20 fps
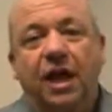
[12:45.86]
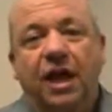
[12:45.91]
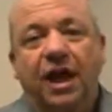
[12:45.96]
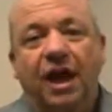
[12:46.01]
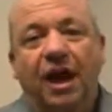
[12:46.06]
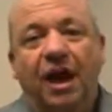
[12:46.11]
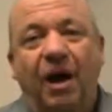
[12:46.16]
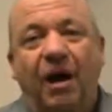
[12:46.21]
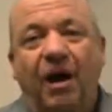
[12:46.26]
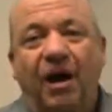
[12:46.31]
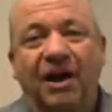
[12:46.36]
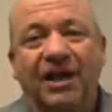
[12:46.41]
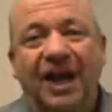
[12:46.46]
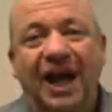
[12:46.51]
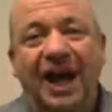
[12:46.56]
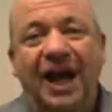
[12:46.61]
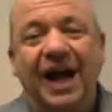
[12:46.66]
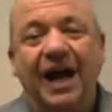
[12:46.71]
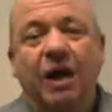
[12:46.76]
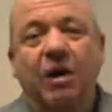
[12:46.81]
are
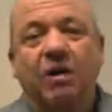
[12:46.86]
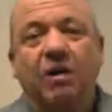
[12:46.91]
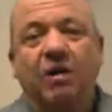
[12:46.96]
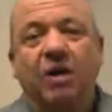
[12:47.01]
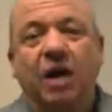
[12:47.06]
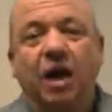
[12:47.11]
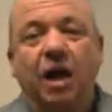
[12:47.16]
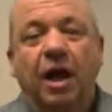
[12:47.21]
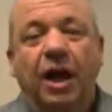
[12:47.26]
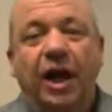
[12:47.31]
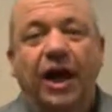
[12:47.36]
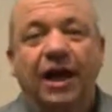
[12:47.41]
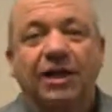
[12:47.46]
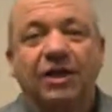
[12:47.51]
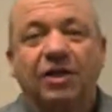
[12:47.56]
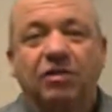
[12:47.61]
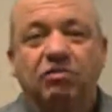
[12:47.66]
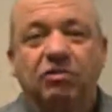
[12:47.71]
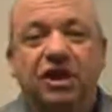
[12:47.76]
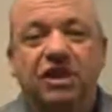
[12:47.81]
now in the
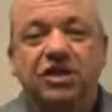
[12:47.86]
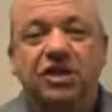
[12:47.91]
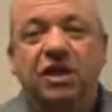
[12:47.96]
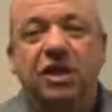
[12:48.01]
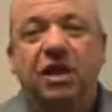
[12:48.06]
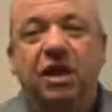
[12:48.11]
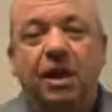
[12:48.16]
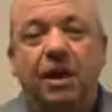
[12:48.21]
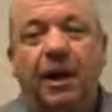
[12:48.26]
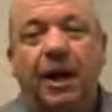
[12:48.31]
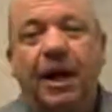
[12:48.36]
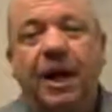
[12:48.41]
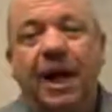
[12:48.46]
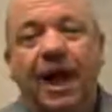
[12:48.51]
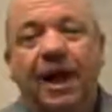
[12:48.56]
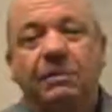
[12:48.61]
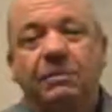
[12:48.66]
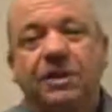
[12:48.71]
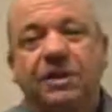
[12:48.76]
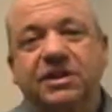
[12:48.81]
risk
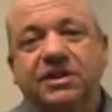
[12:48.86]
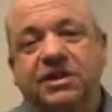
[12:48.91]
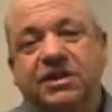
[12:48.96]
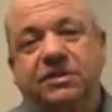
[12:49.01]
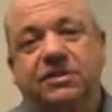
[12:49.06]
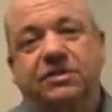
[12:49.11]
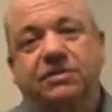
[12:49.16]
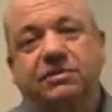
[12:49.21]
gambling system.